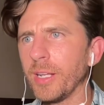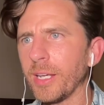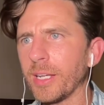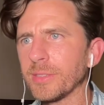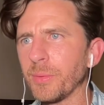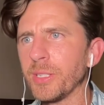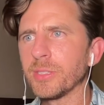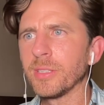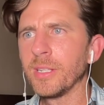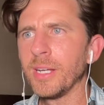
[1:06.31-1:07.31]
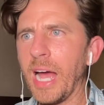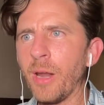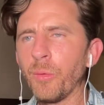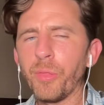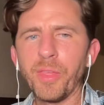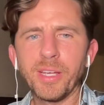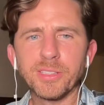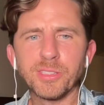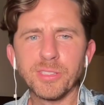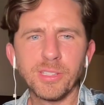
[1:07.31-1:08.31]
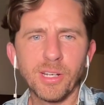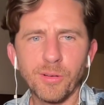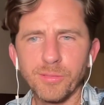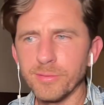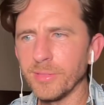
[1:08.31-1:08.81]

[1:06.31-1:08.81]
Like, it's, it's, I don't think it's, you know,